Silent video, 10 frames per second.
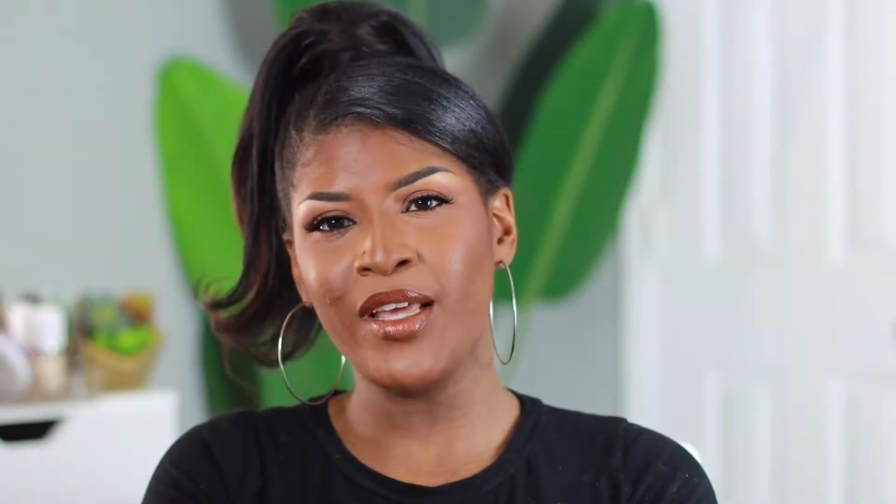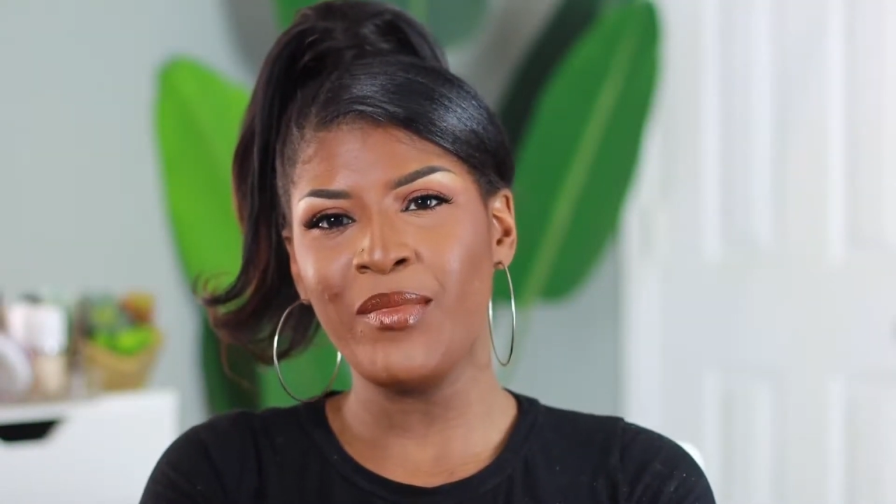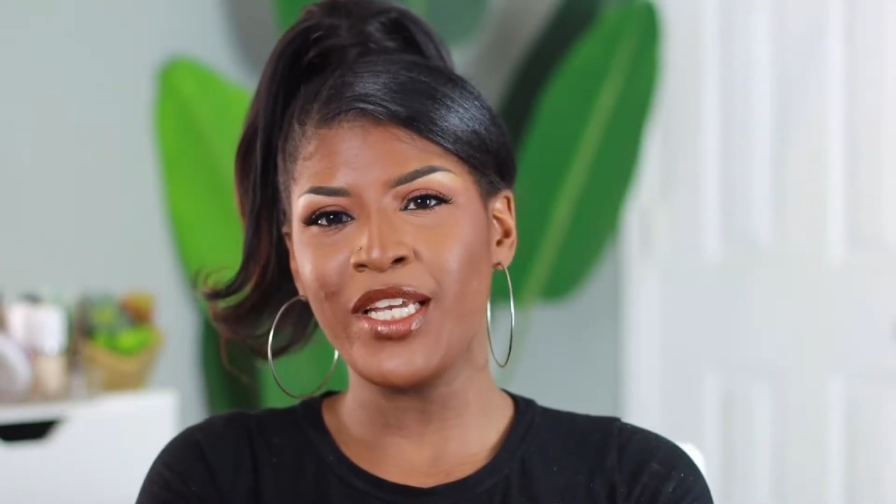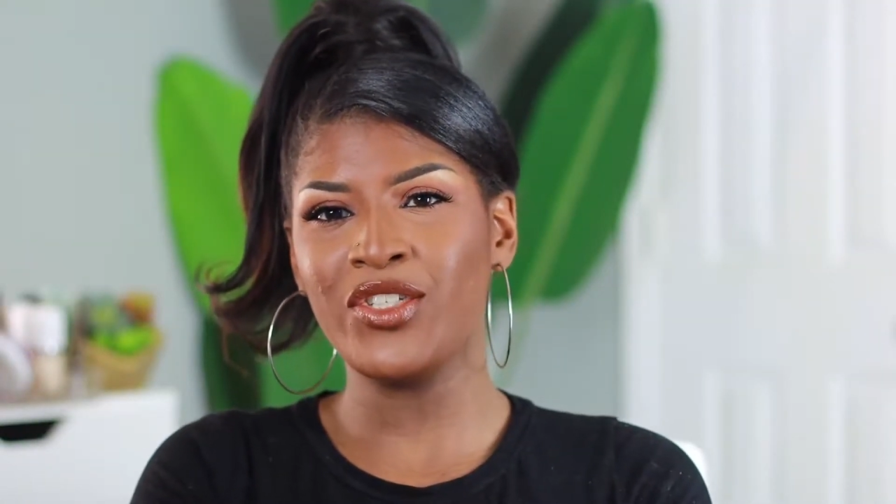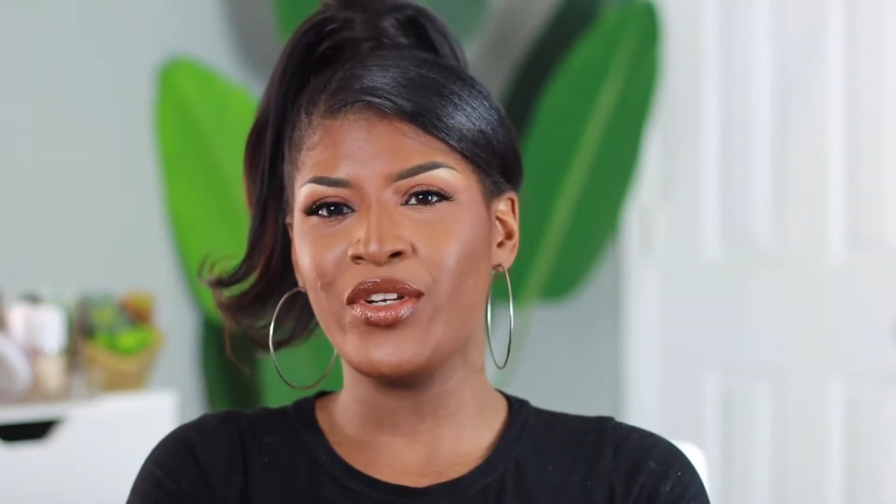
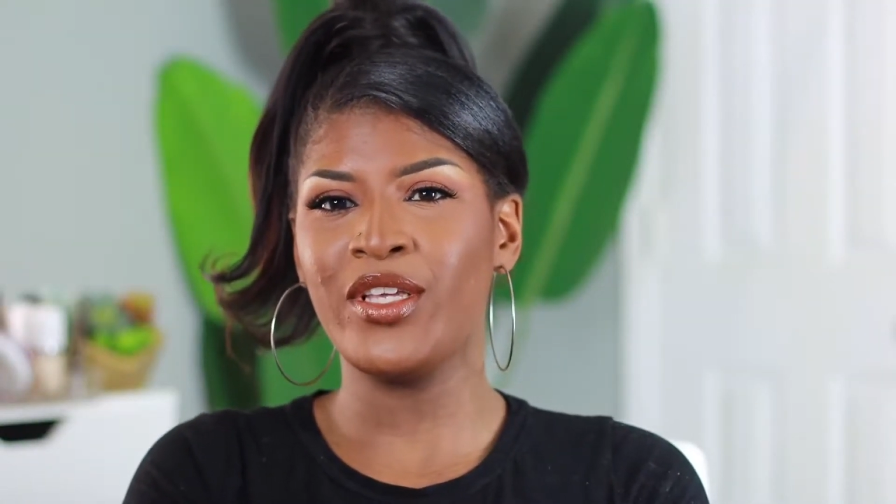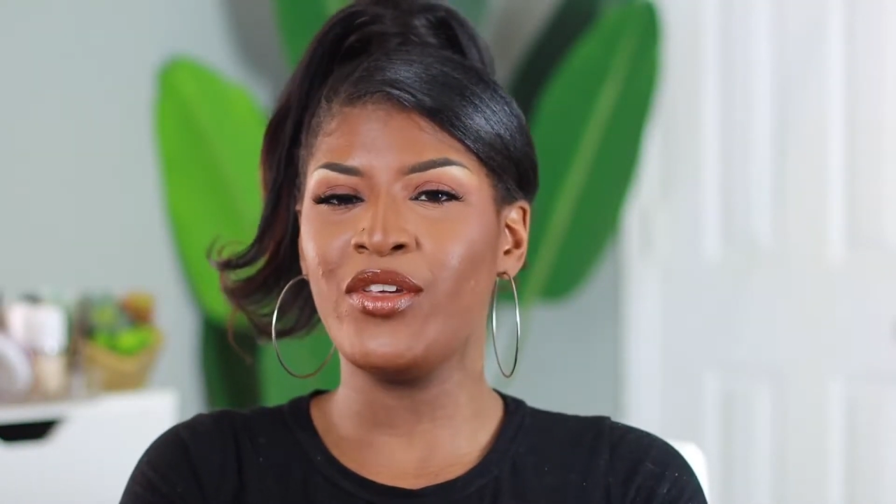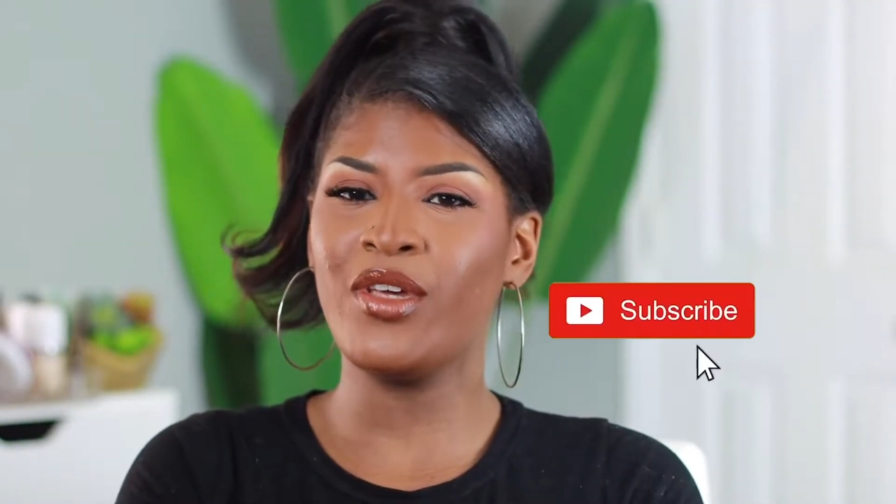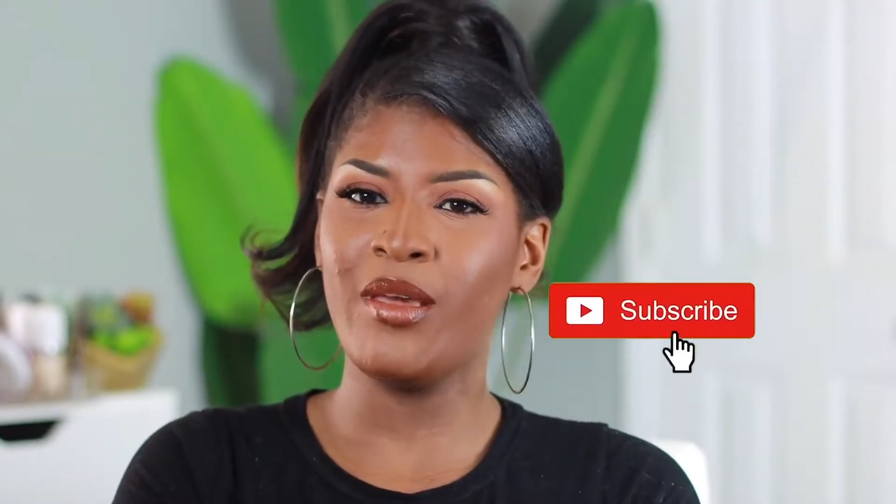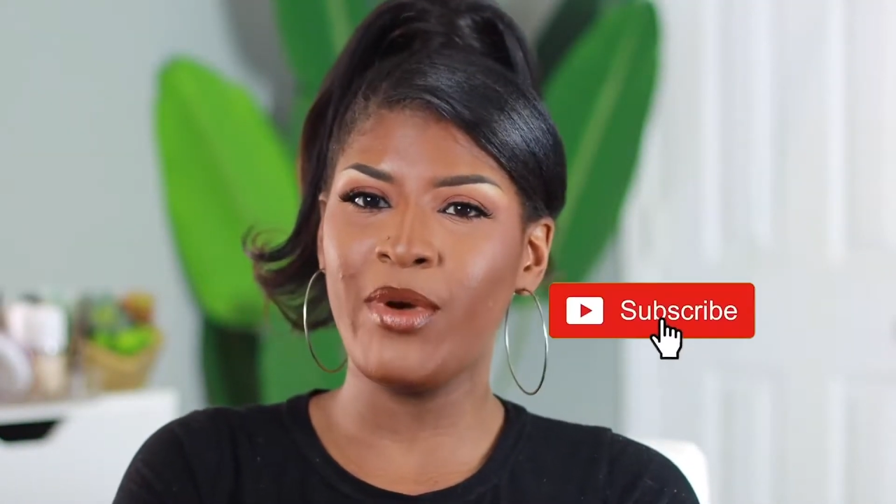make sure that
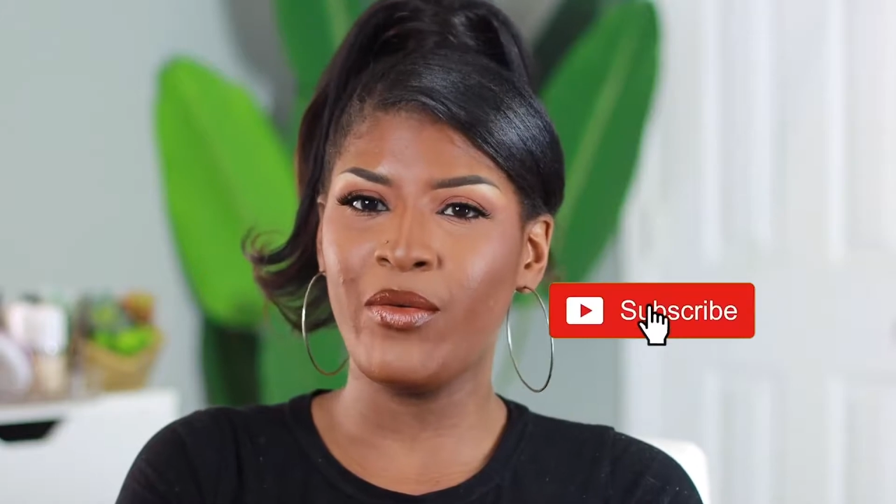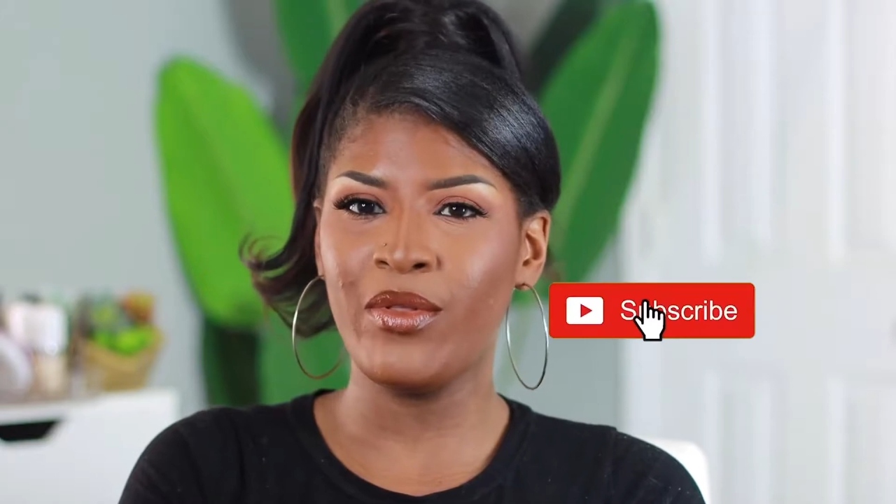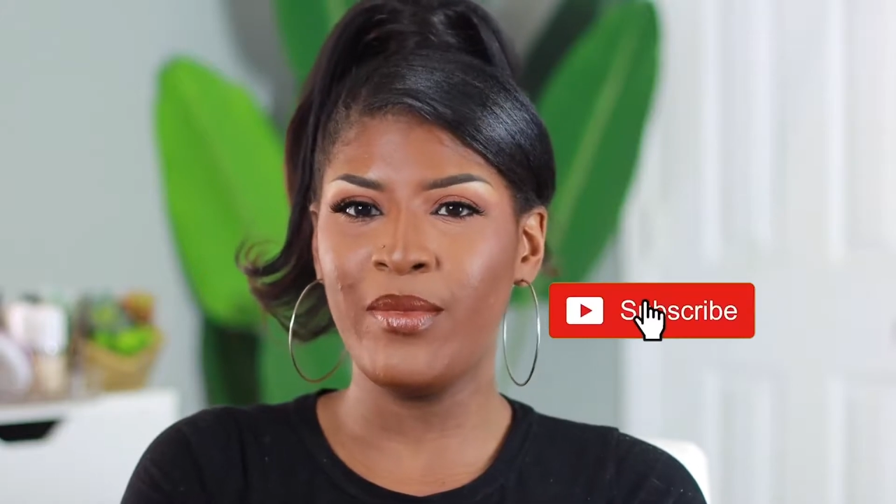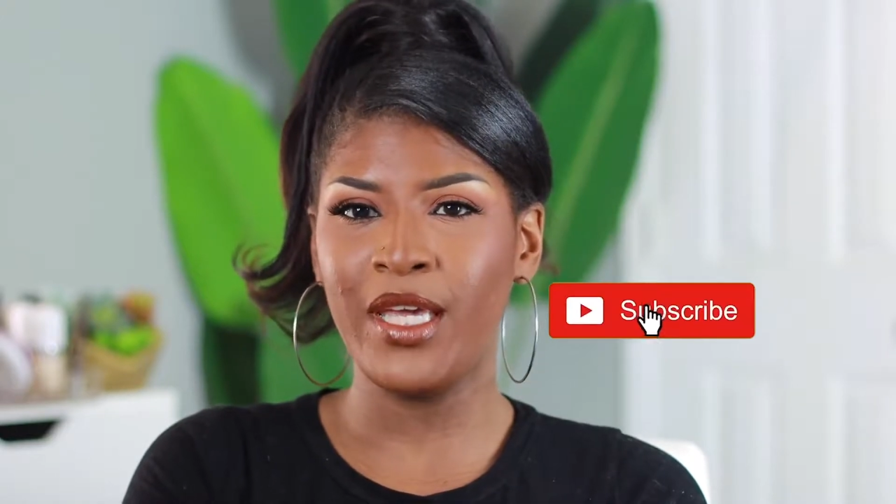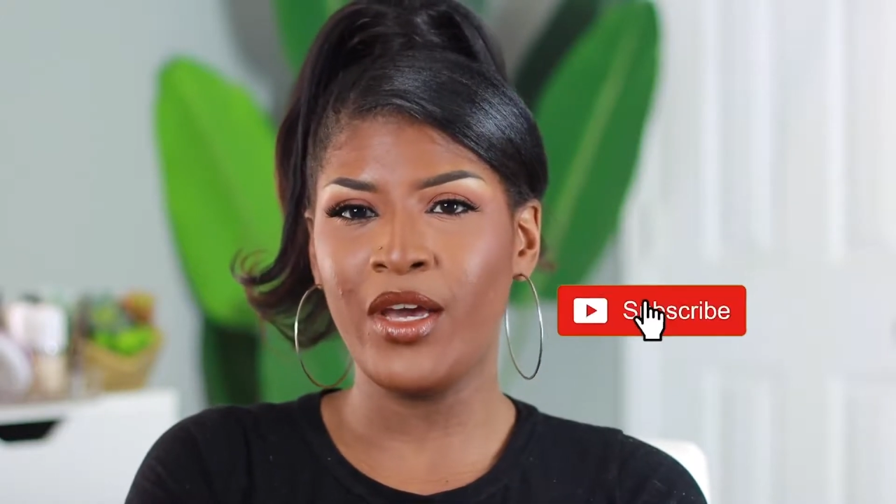you keep up
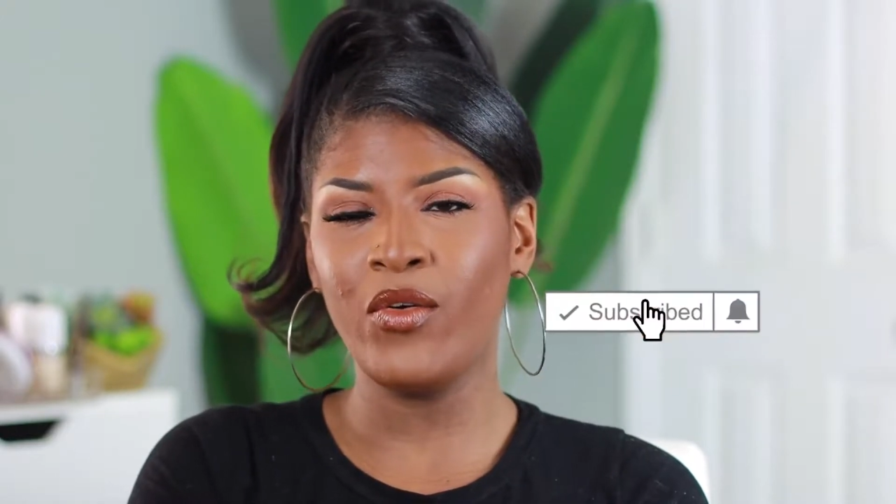with me